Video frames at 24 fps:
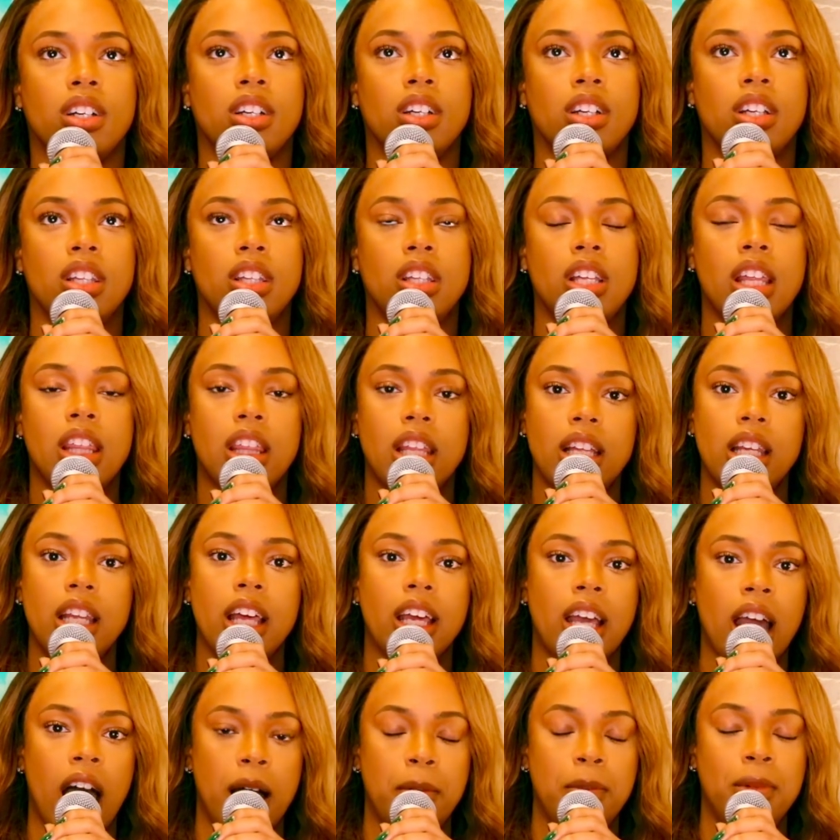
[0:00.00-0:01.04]
the thing that
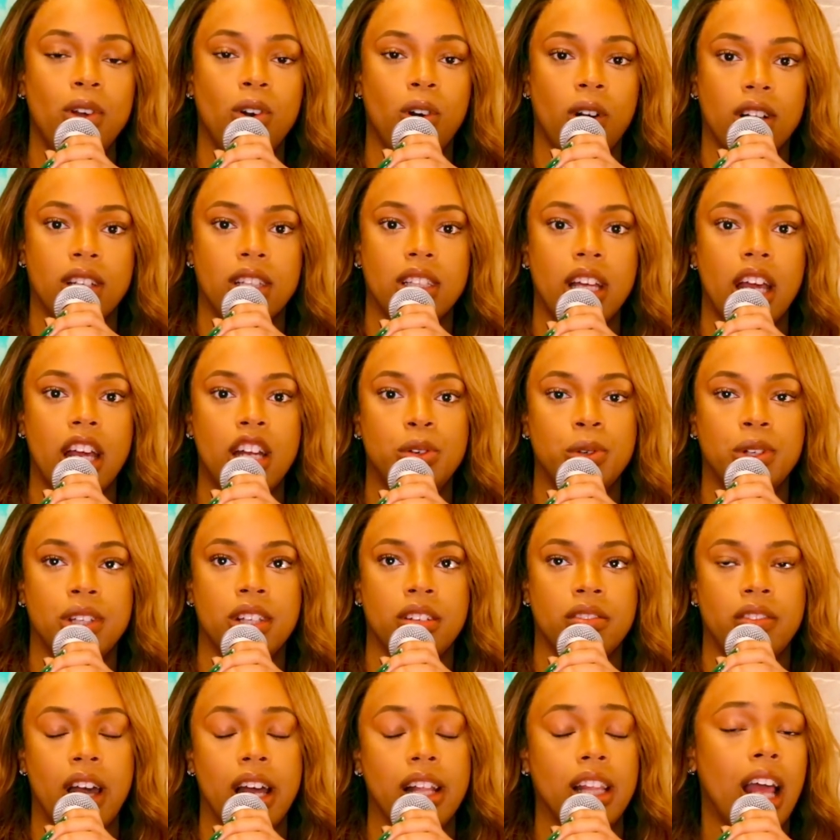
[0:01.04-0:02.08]
got me on stage was the fact that